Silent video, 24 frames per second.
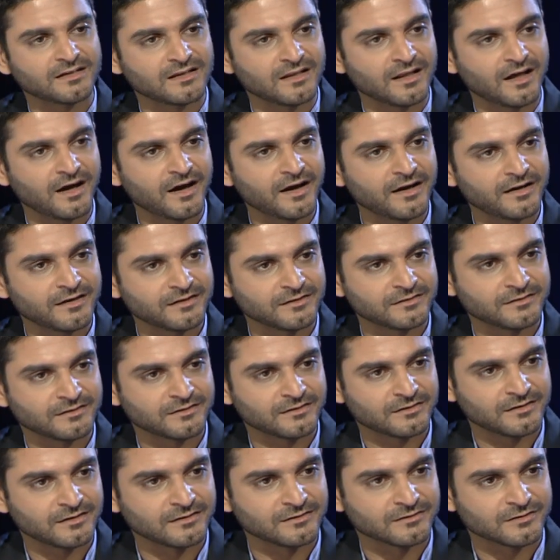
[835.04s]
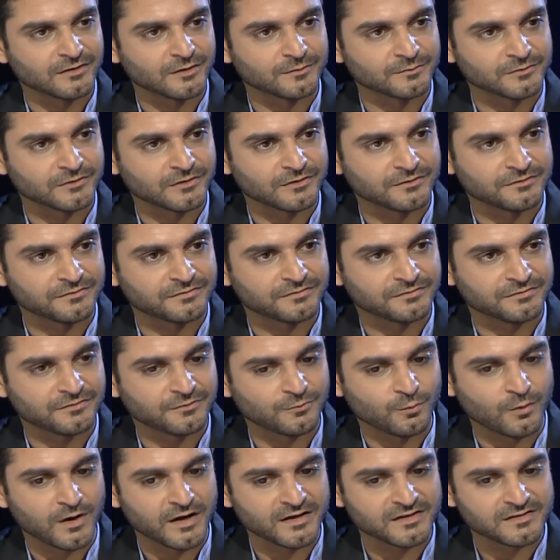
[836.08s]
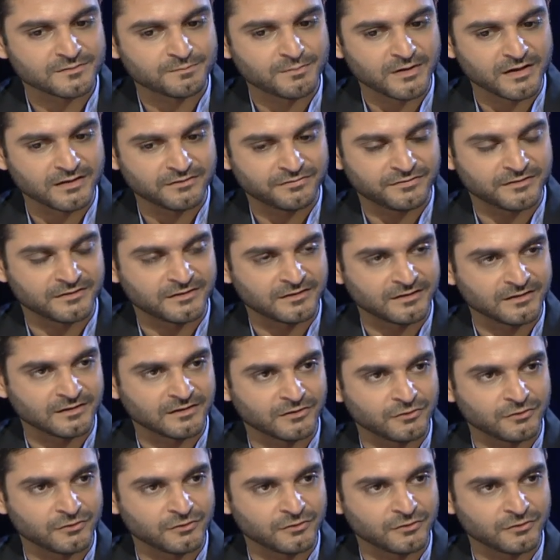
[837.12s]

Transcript: line in terms of what is benefiting